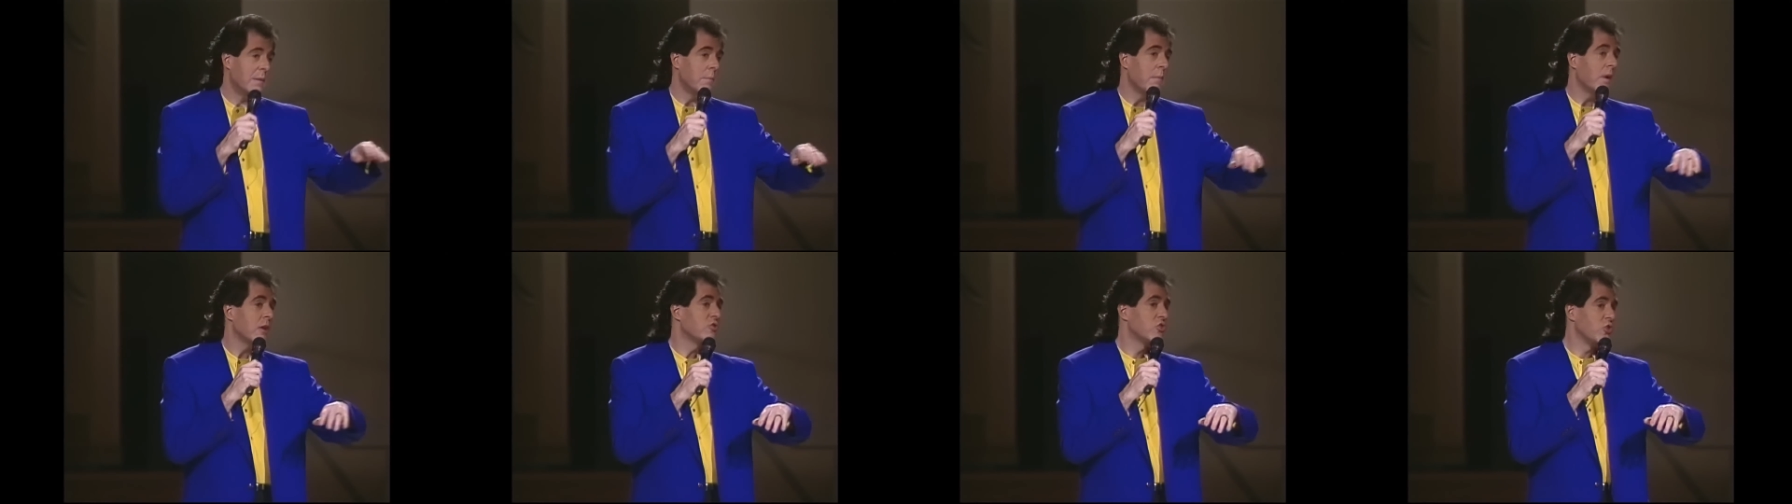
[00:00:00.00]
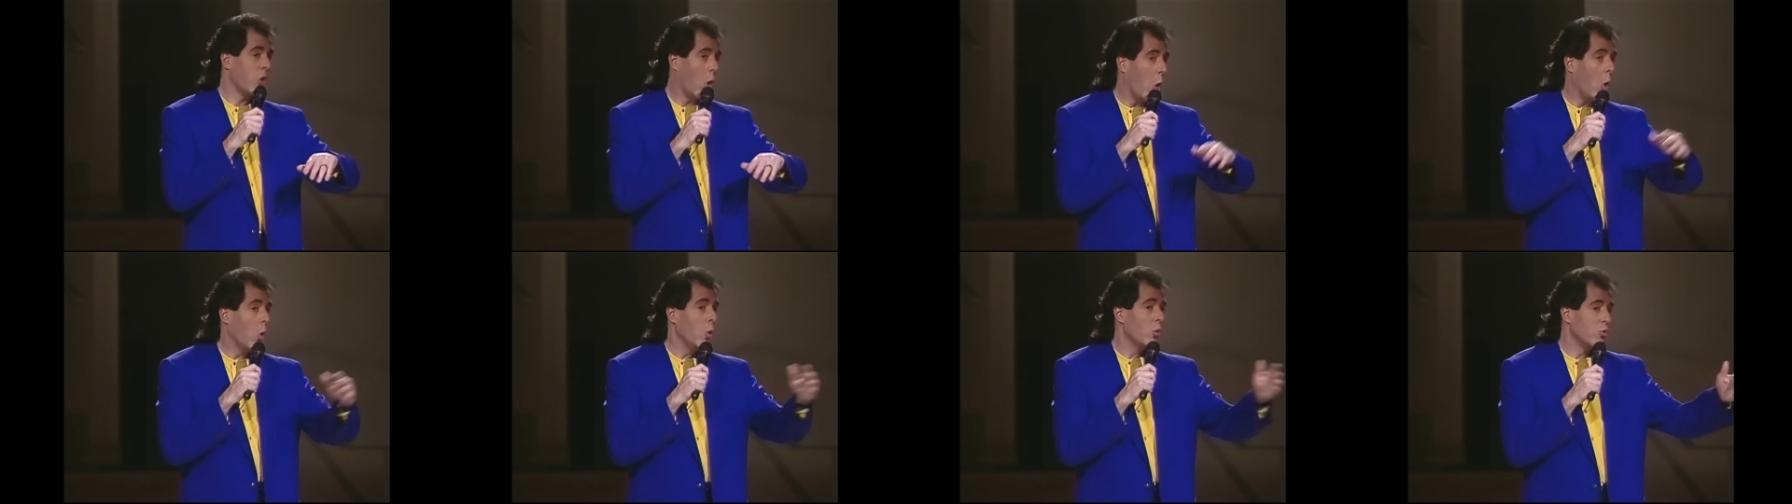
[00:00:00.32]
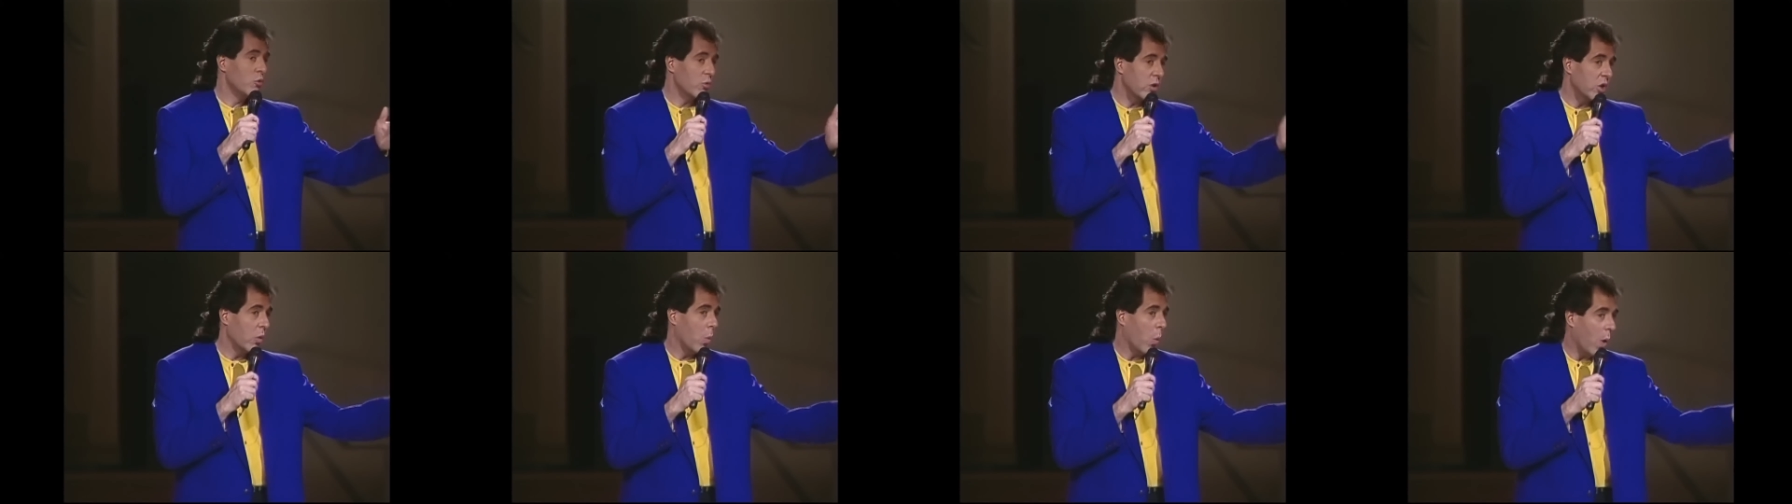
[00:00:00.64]
much
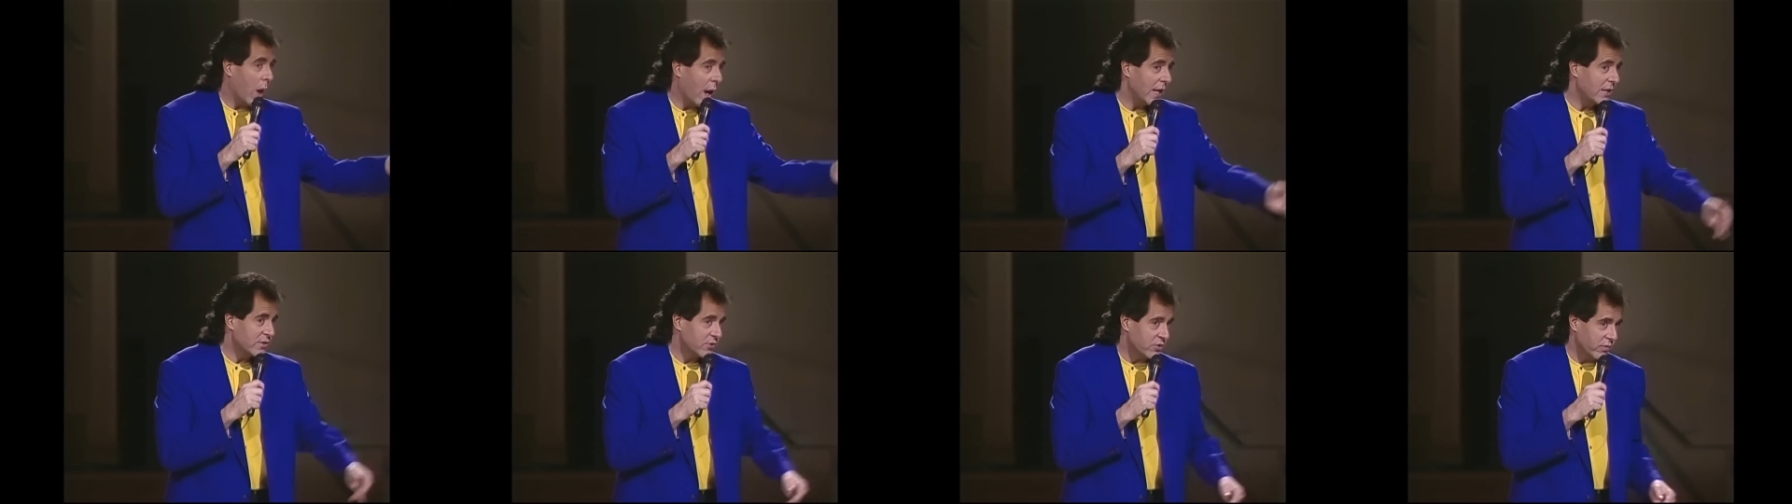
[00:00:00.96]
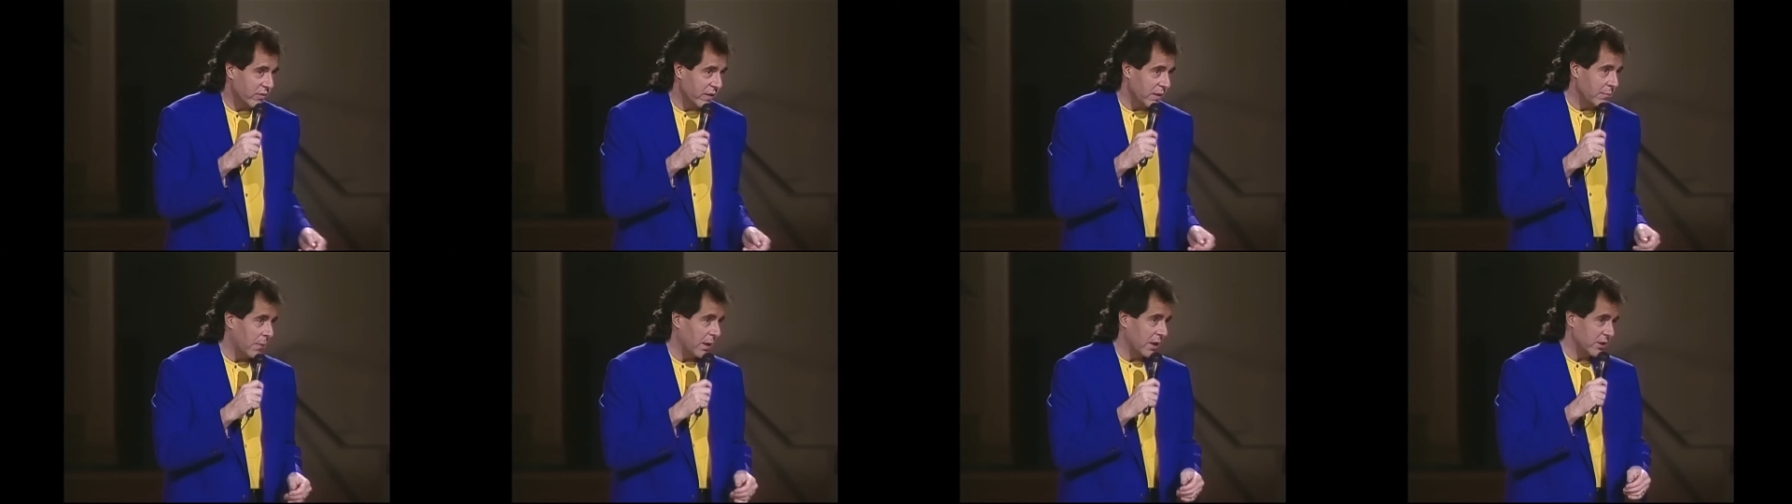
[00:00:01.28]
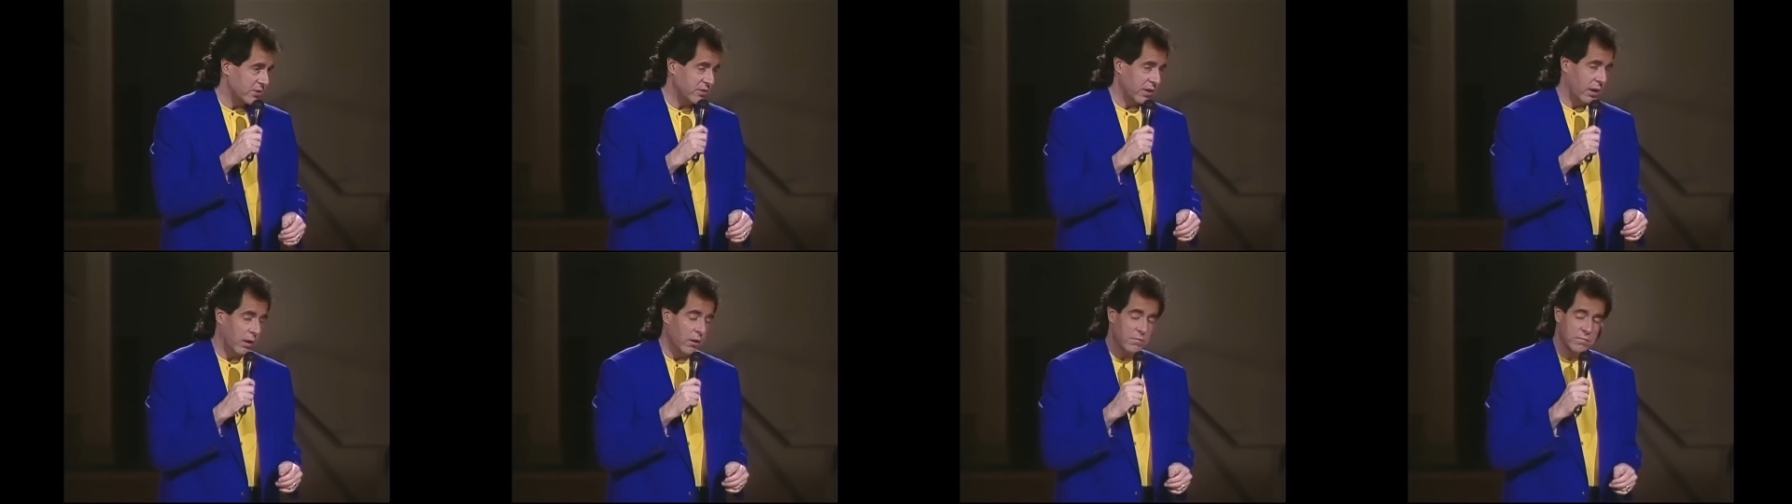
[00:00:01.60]
older and wiser than
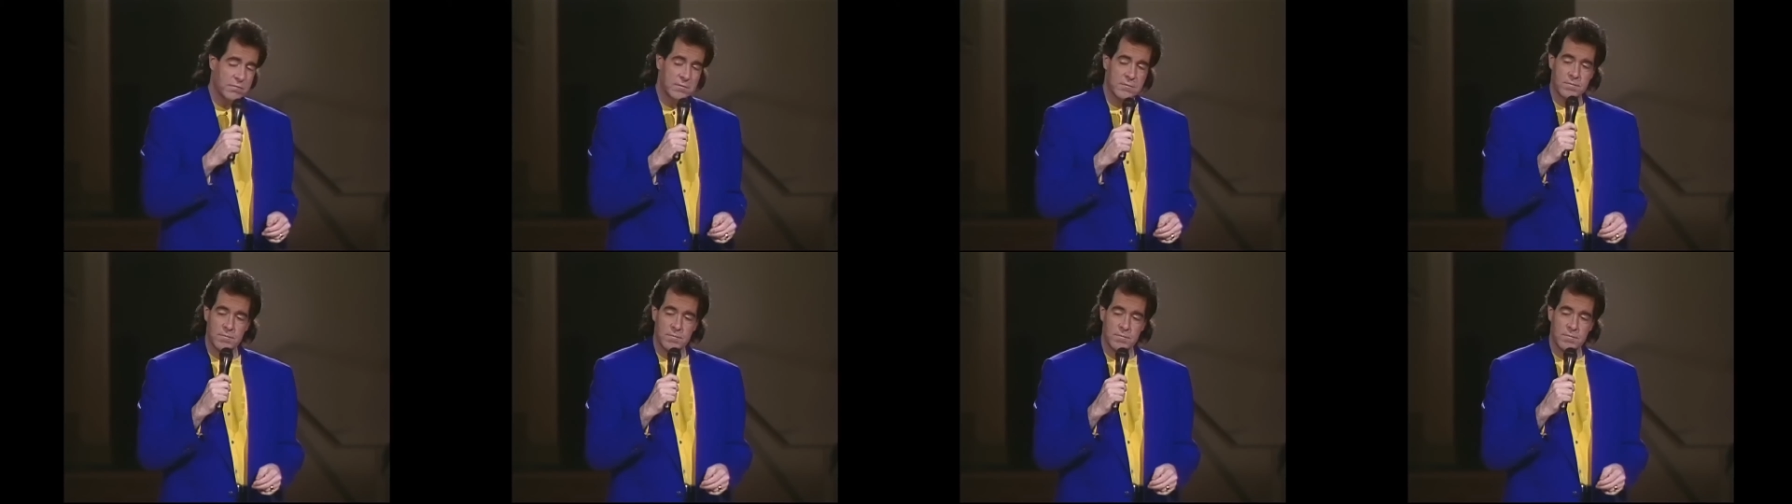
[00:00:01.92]
myself,